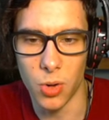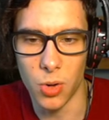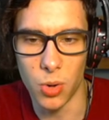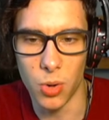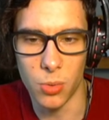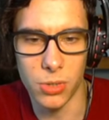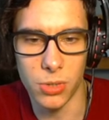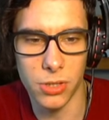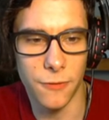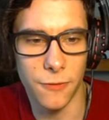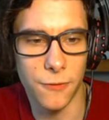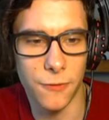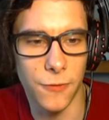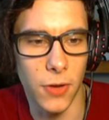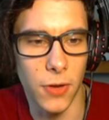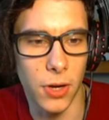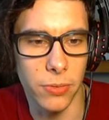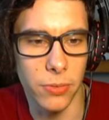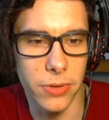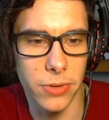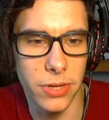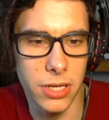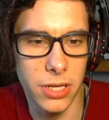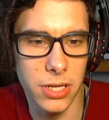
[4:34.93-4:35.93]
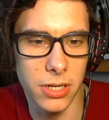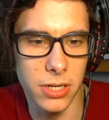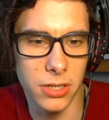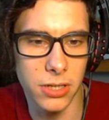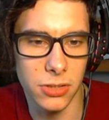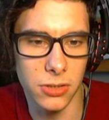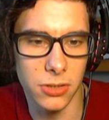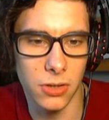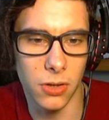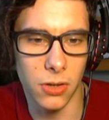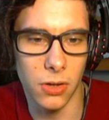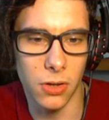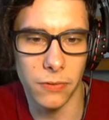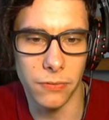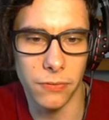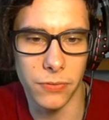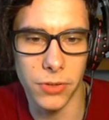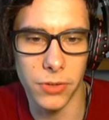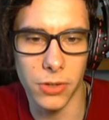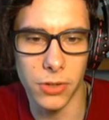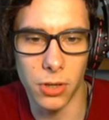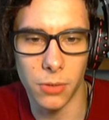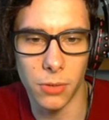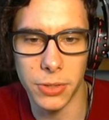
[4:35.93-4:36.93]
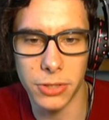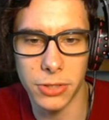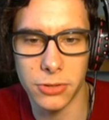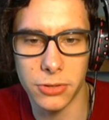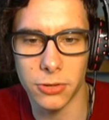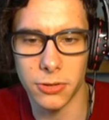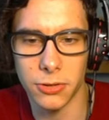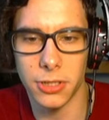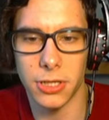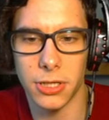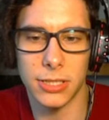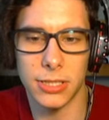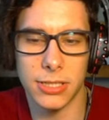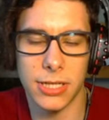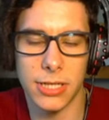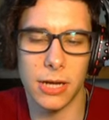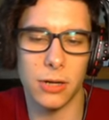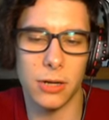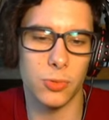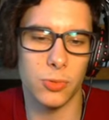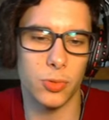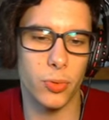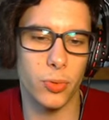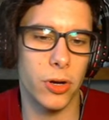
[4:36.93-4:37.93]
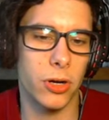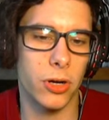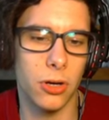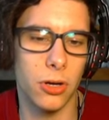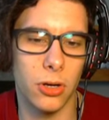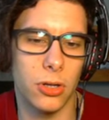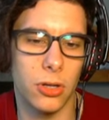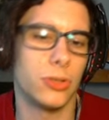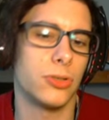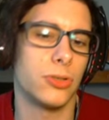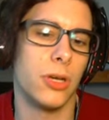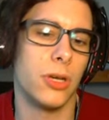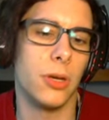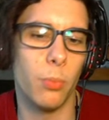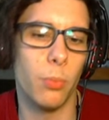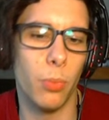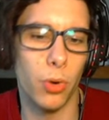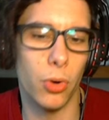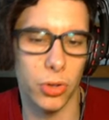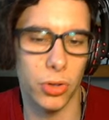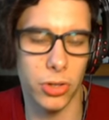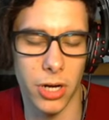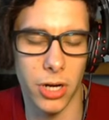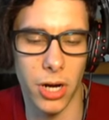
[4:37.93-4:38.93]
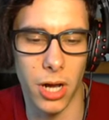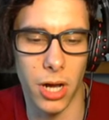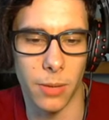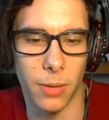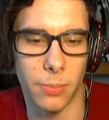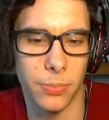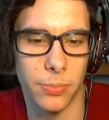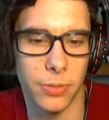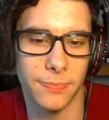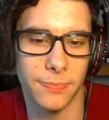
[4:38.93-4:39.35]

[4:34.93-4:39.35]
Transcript: Over the following years, all of the old Victorian asylums were closed and boarded up.